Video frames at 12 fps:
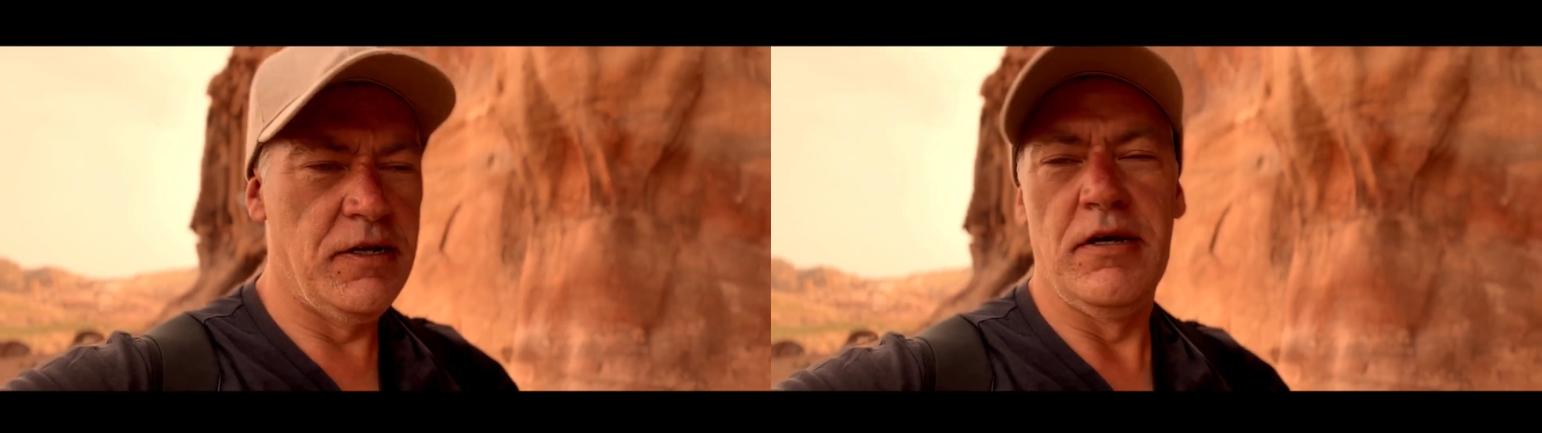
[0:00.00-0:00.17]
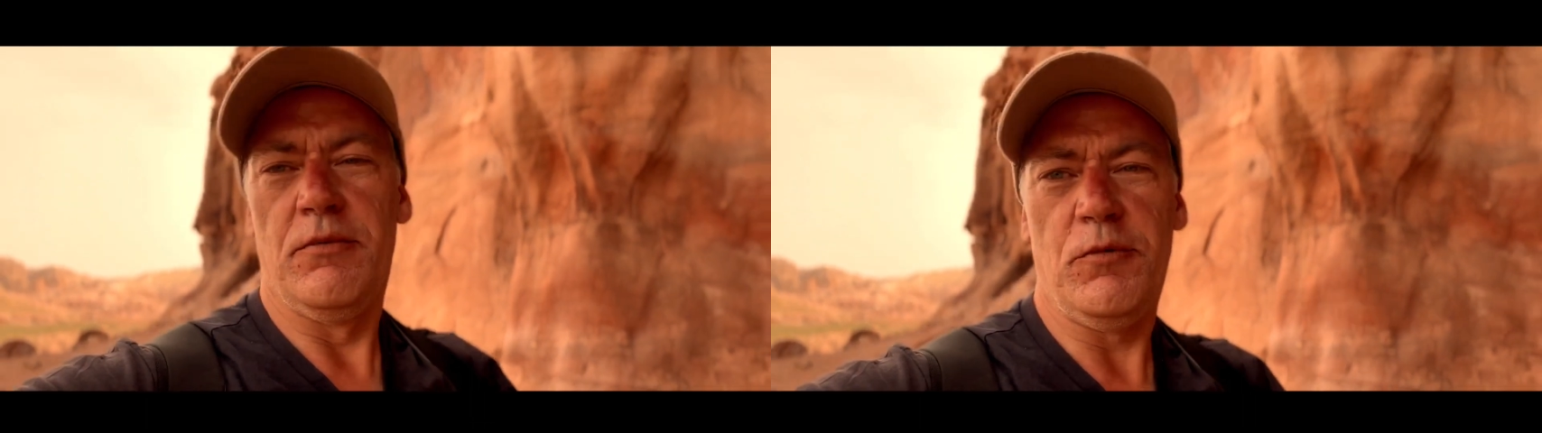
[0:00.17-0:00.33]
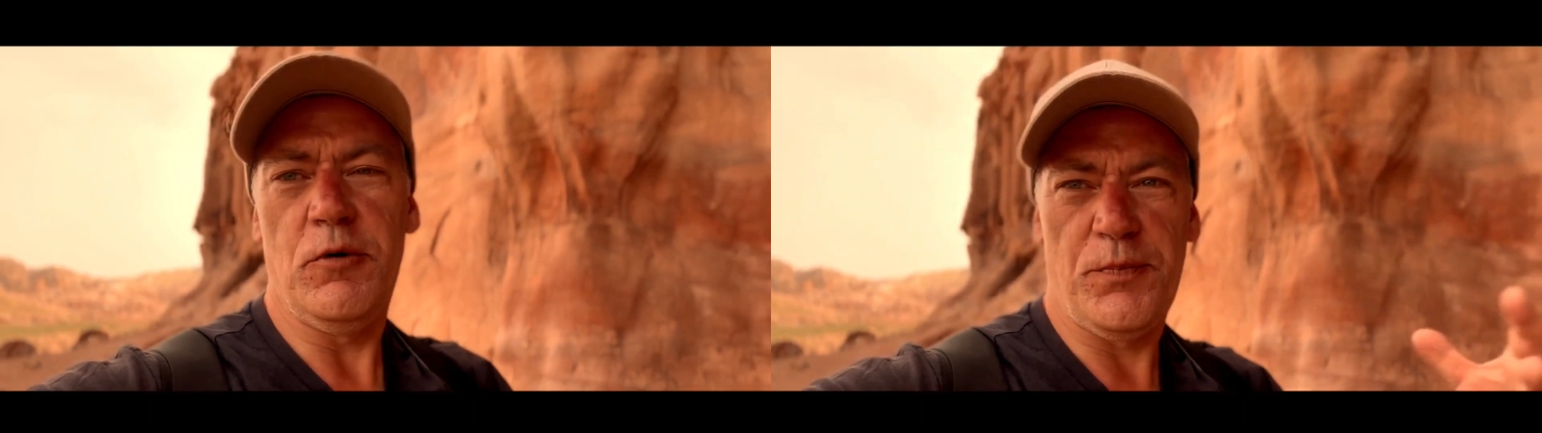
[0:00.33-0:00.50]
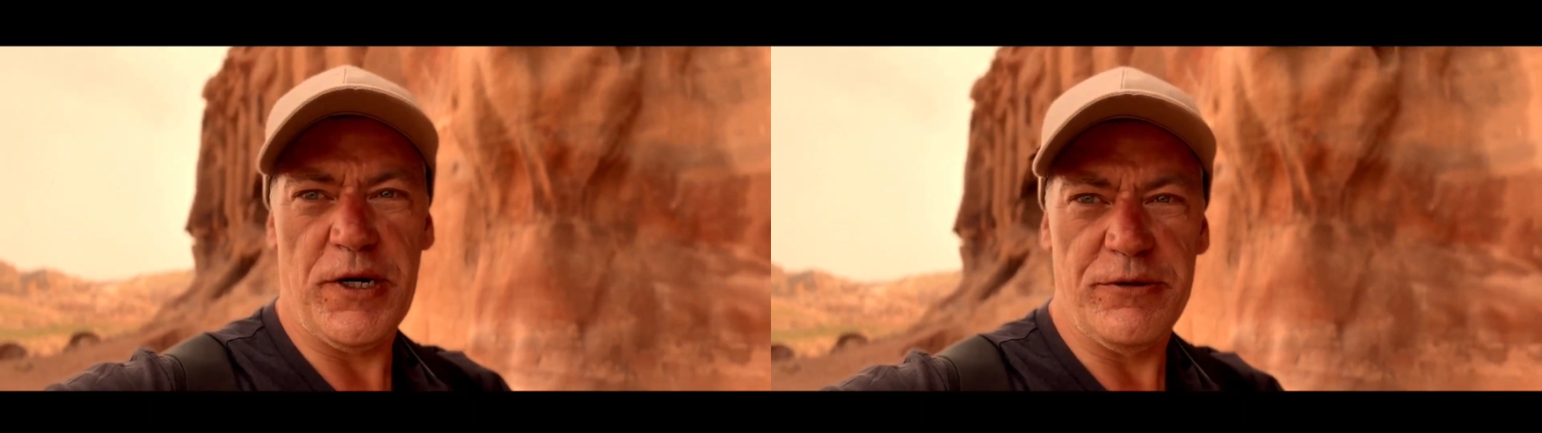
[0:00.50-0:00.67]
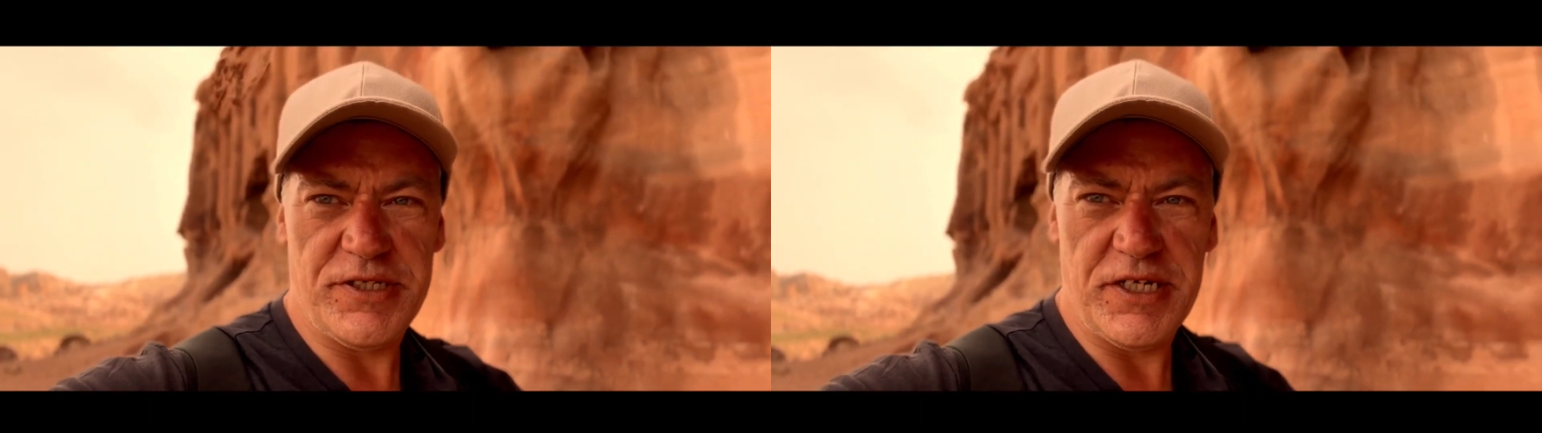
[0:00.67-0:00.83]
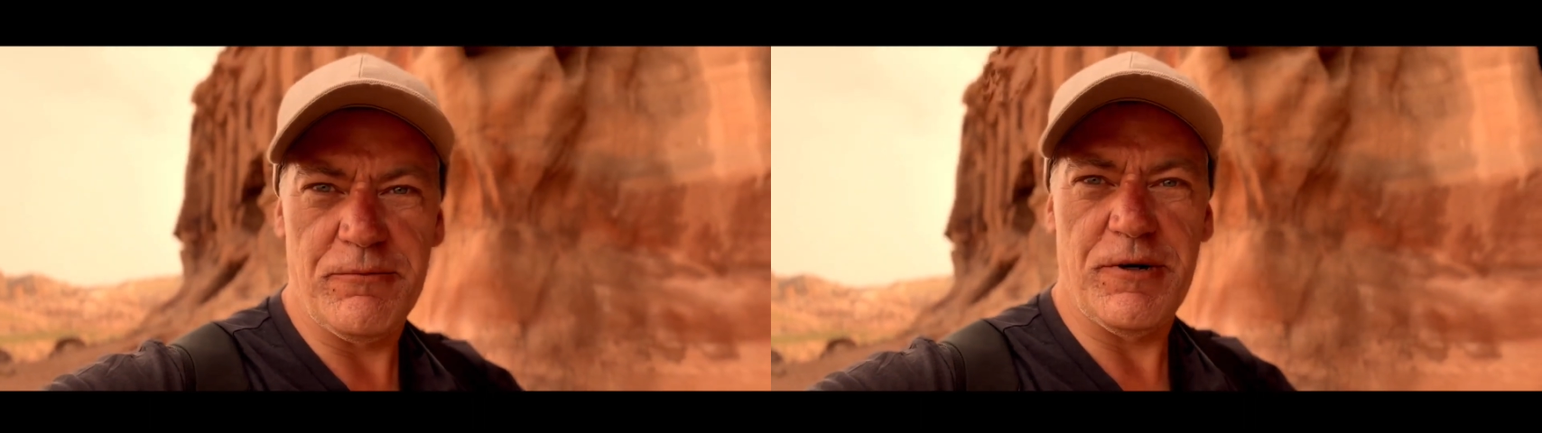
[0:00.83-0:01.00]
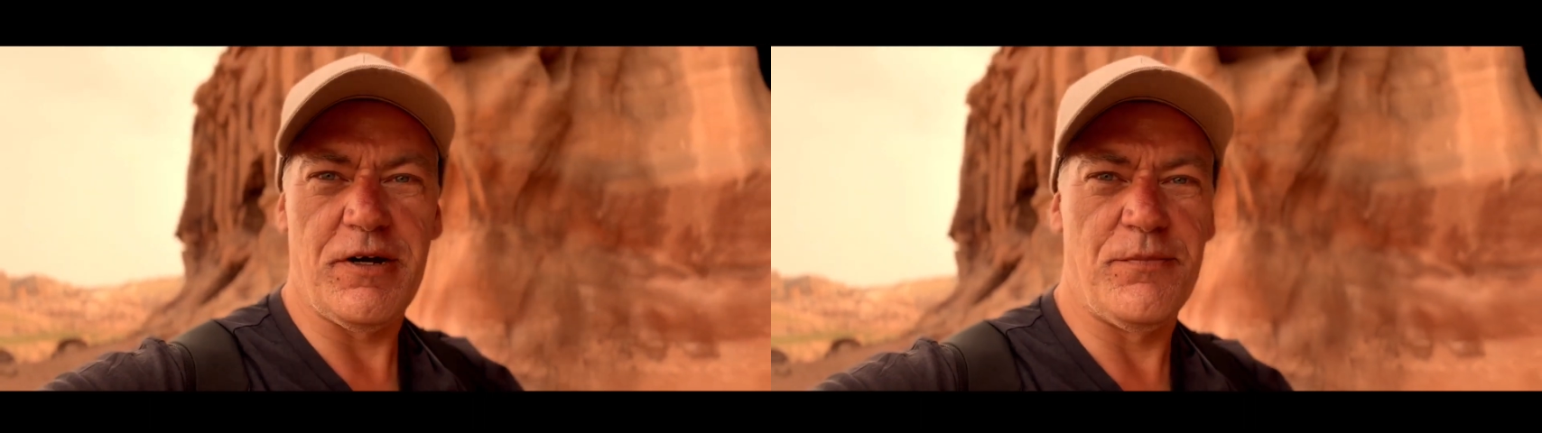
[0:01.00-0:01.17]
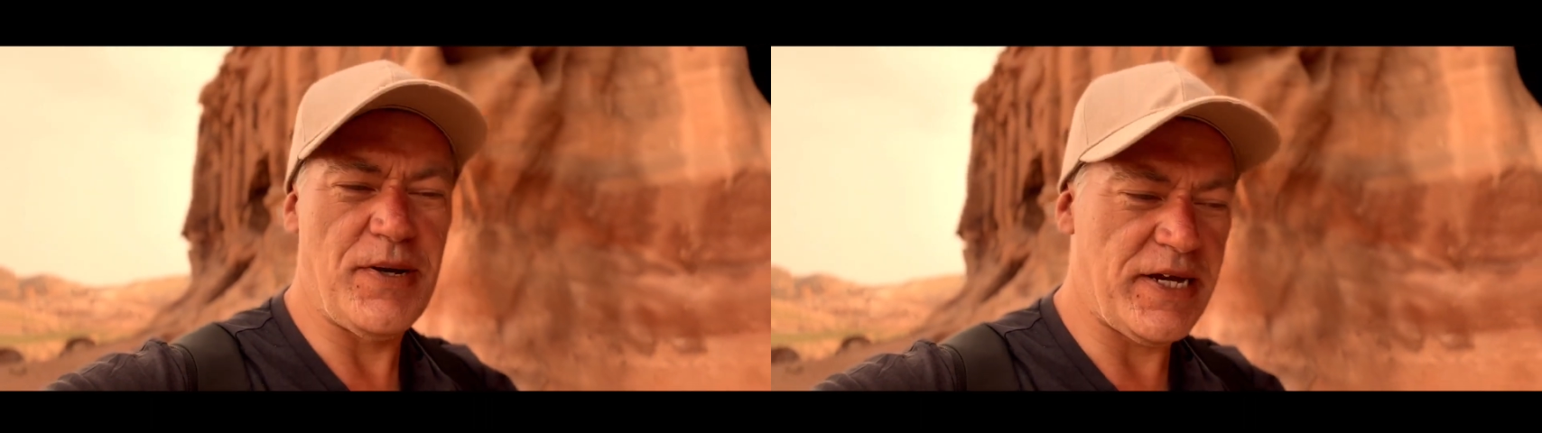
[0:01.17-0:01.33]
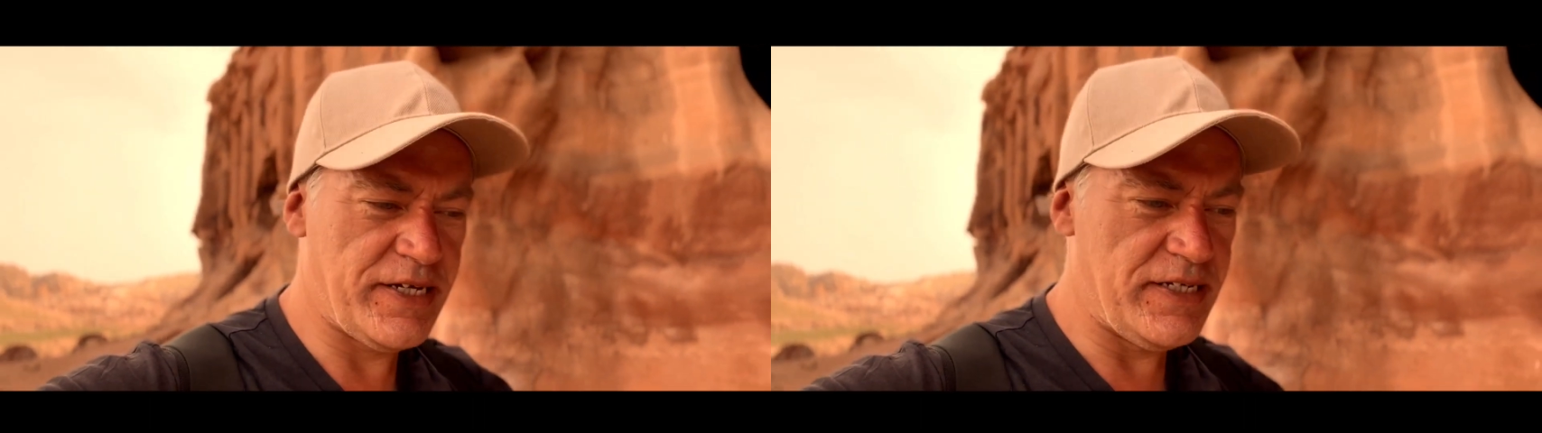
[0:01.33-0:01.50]
more boating when I'm
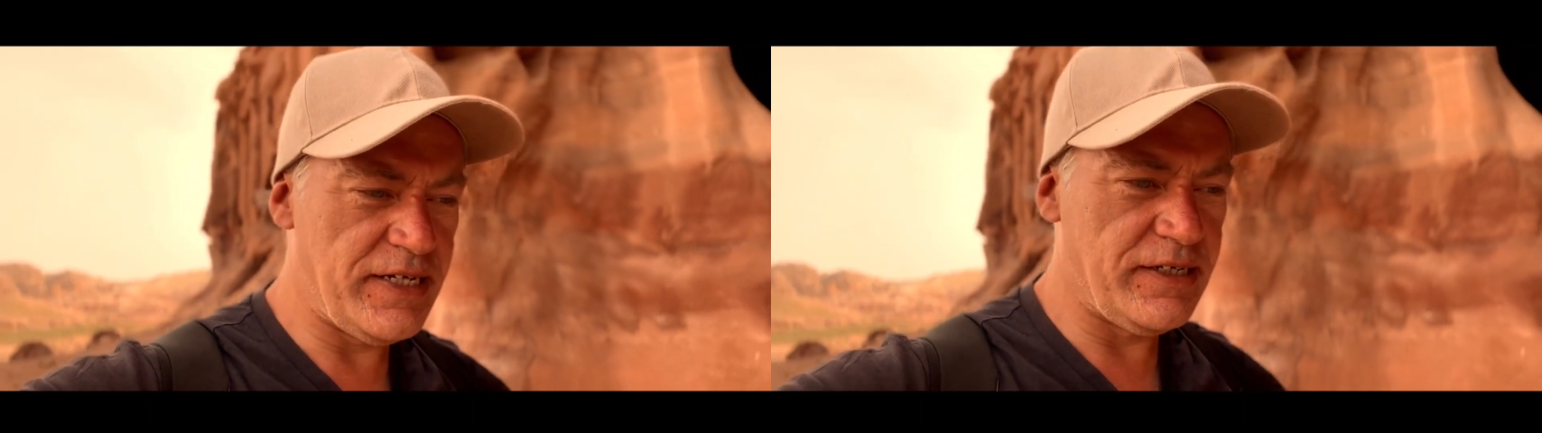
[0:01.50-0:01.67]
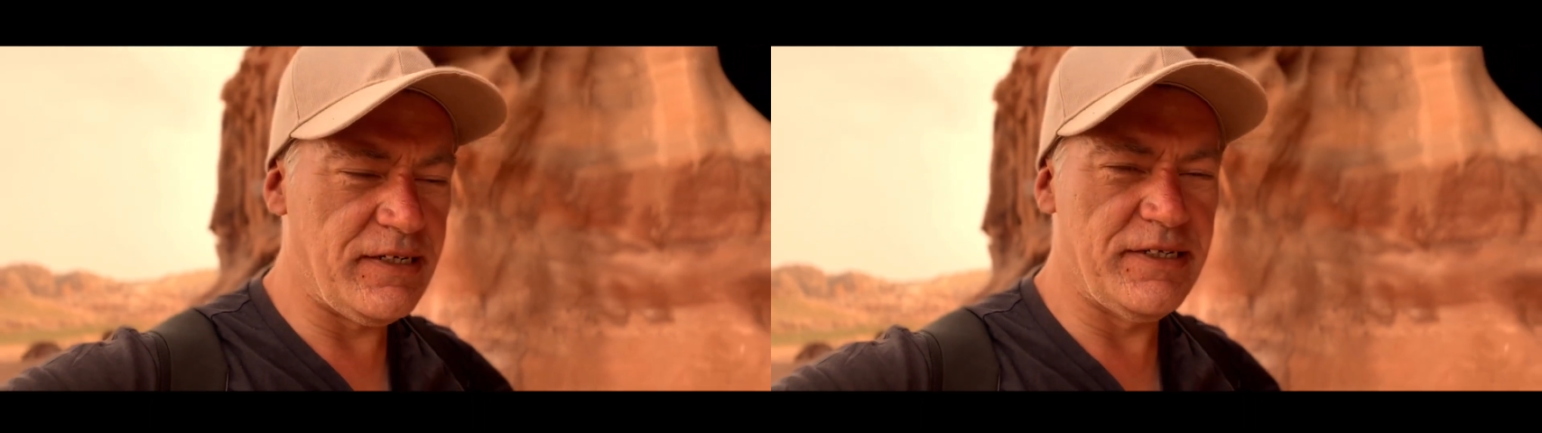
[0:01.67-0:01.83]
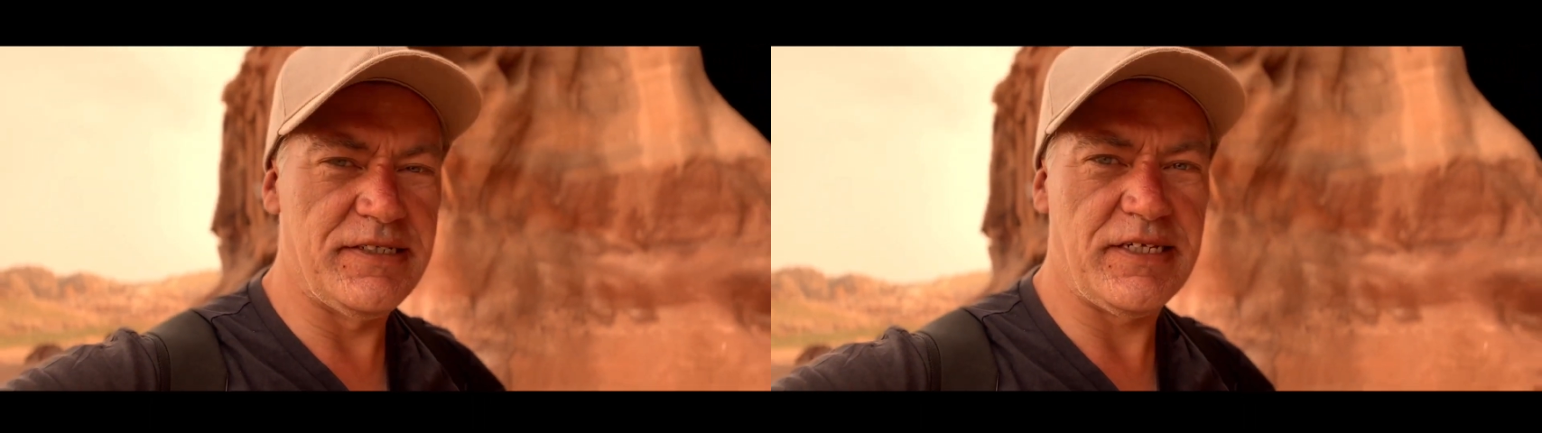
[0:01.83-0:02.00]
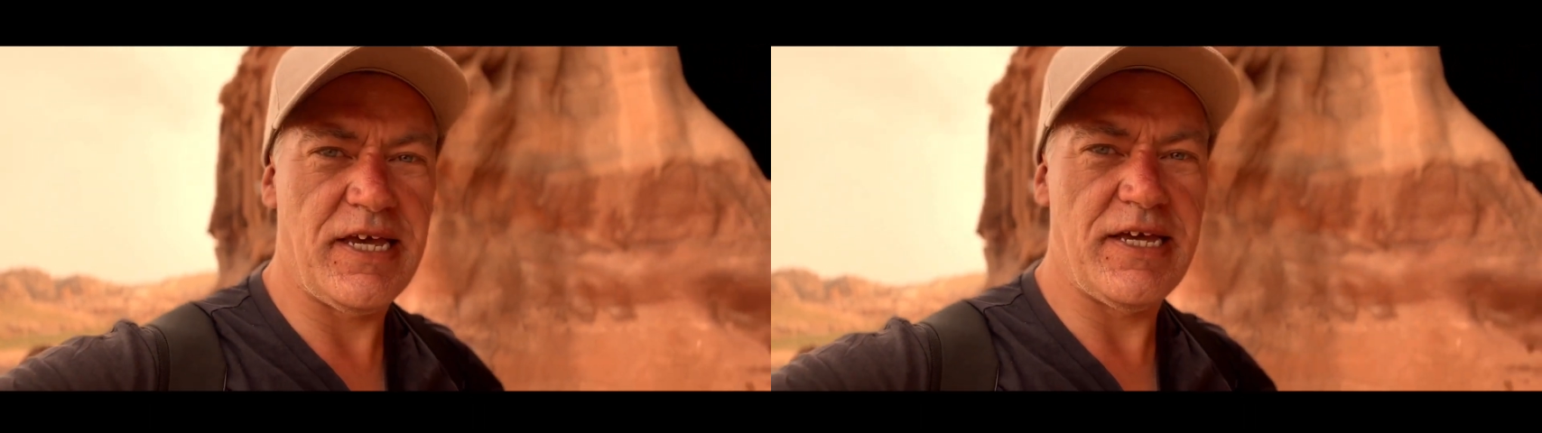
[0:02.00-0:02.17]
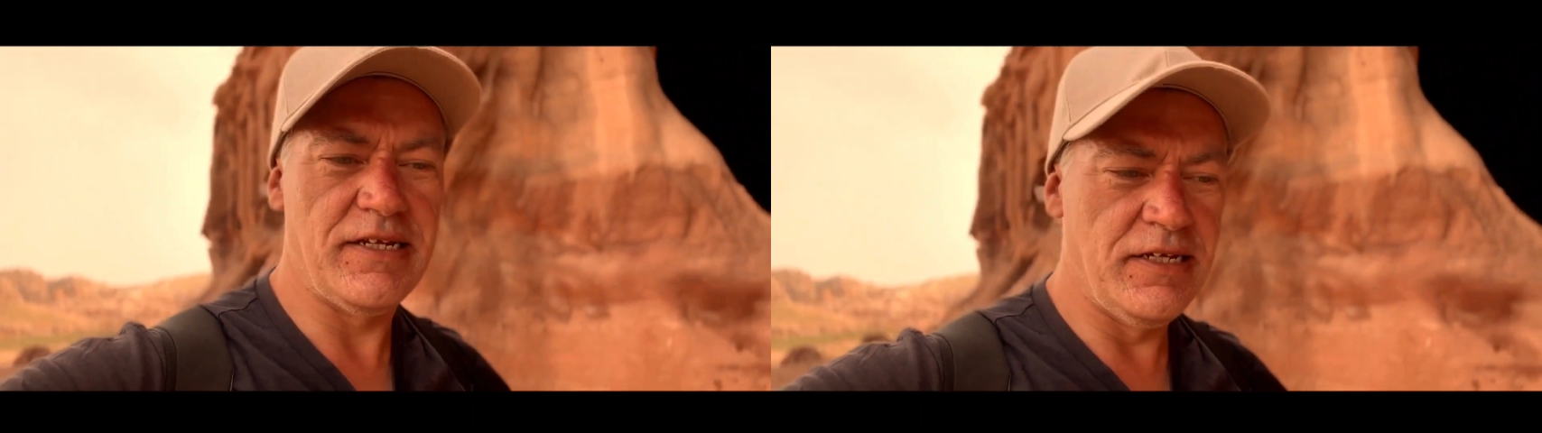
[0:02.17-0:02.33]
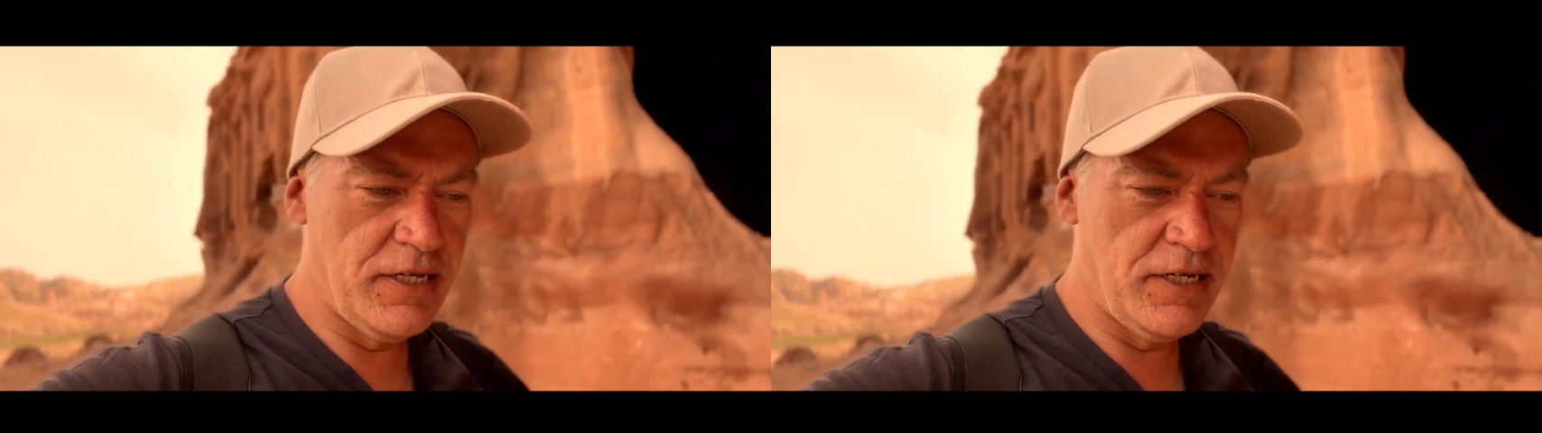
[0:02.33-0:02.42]
back in England again.